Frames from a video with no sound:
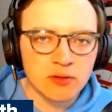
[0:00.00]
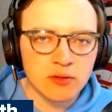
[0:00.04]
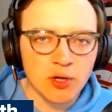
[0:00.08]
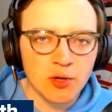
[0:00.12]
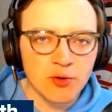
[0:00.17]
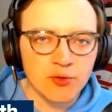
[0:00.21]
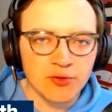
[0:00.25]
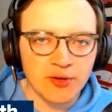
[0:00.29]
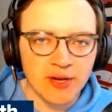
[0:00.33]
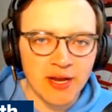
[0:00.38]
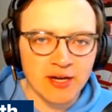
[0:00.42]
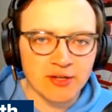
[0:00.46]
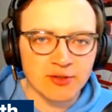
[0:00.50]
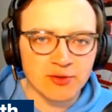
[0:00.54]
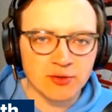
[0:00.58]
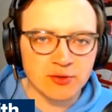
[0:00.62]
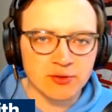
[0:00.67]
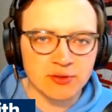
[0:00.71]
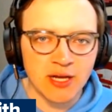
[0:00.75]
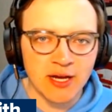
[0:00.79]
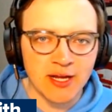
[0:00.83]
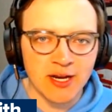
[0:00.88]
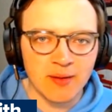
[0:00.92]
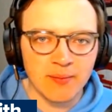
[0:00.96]
Houston
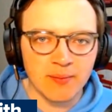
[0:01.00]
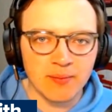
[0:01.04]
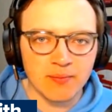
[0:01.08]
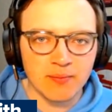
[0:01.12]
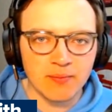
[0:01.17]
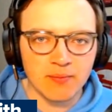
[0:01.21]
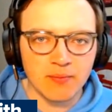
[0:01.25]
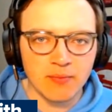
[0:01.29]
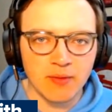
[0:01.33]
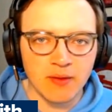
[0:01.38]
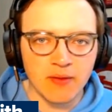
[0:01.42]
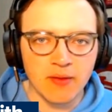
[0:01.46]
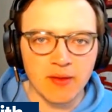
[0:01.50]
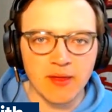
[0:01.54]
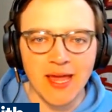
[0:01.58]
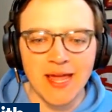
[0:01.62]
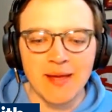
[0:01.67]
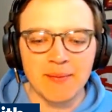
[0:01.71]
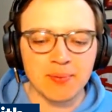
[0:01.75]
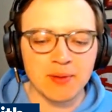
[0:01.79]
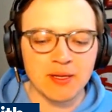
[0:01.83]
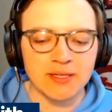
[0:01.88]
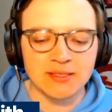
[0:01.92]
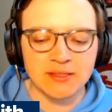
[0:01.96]
Astros lineup, the
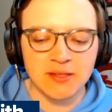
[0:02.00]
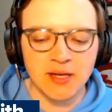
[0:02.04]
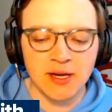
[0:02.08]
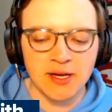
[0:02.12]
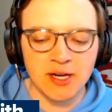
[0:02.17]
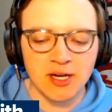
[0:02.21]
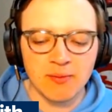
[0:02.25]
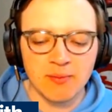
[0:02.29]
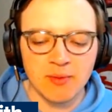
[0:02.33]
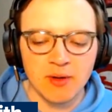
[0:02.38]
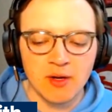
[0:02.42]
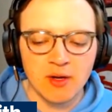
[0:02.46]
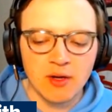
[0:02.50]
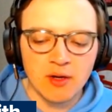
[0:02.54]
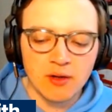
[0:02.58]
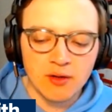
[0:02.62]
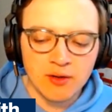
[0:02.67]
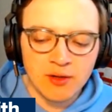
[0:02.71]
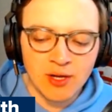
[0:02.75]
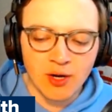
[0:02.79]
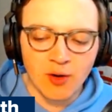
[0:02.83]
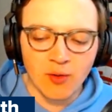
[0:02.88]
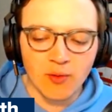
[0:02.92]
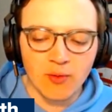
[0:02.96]
A-plus lineup?
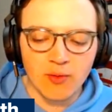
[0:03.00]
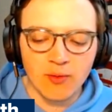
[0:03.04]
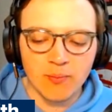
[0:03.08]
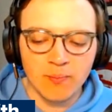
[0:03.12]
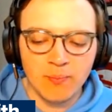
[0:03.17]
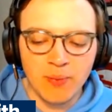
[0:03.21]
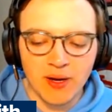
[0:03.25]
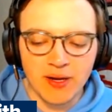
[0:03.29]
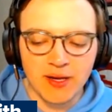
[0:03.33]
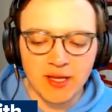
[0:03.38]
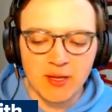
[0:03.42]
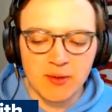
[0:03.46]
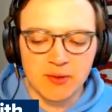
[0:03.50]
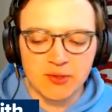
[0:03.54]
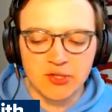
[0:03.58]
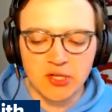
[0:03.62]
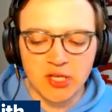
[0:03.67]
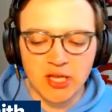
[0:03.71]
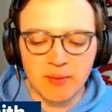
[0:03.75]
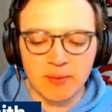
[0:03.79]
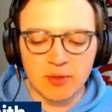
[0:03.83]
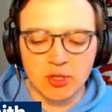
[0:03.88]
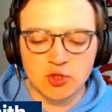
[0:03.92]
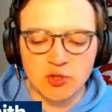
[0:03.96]
No, but he was
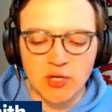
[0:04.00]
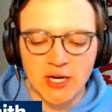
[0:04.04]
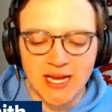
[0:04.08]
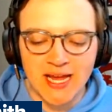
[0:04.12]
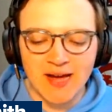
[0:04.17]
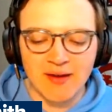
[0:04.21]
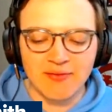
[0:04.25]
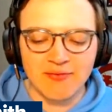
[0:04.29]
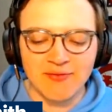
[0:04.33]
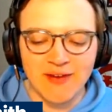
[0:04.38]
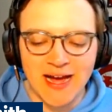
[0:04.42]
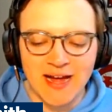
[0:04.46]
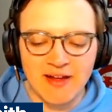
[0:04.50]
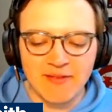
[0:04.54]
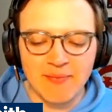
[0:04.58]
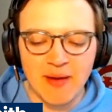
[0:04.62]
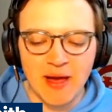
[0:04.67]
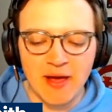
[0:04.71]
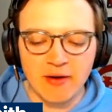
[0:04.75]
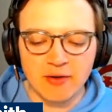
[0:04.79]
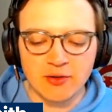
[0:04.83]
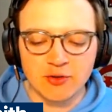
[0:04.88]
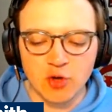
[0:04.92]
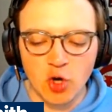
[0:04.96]
still able to strike out five
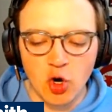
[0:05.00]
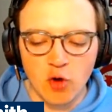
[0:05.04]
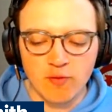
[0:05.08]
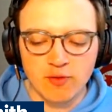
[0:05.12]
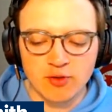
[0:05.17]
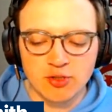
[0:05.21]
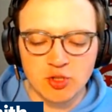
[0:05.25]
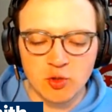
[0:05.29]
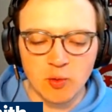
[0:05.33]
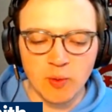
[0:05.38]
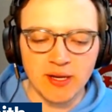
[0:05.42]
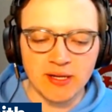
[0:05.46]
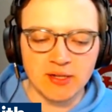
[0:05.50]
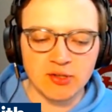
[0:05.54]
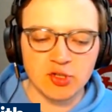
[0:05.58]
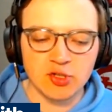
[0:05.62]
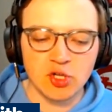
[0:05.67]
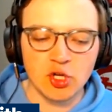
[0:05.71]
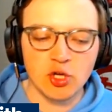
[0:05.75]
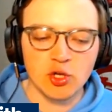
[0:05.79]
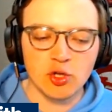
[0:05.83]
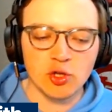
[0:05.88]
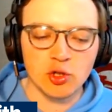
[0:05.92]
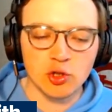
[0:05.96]
batters over two
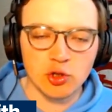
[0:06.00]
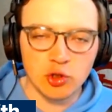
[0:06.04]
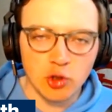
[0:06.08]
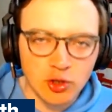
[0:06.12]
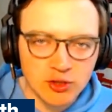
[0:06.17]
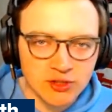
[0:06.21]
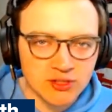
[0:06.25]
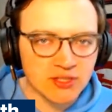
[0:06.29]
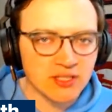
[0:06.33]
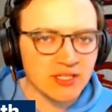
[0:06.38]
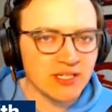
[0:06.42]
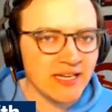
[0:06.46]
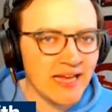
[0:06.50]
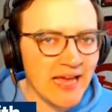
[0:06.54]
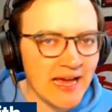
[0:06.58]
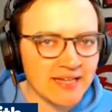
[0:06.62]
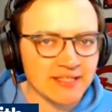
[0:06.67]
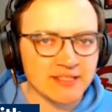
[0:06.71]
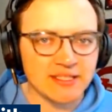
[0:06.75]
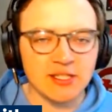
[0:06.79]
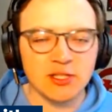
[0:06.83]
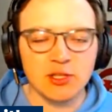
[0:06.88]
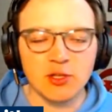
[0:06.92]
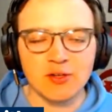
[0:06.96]
innings, looked
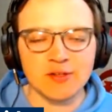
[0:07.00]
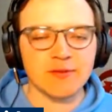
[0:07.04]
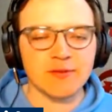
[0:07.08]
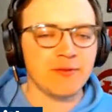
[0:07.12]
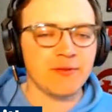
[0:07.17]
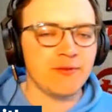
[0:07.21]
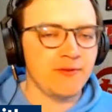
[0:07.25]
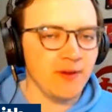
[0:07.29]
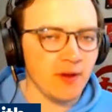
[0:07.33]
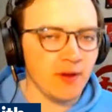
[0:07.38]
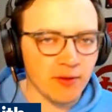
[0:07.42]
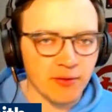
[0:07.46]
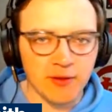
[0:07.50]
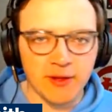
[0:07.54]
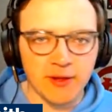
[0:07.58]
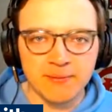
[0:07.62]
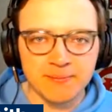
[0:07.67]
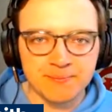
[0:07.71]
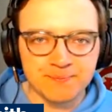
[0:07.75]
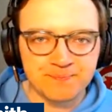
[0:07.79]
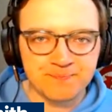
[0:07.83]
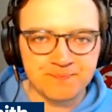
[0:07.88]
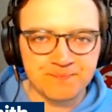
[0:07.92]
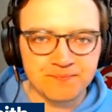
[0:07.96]
nasty, looked
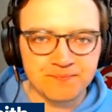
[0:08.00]
filthy.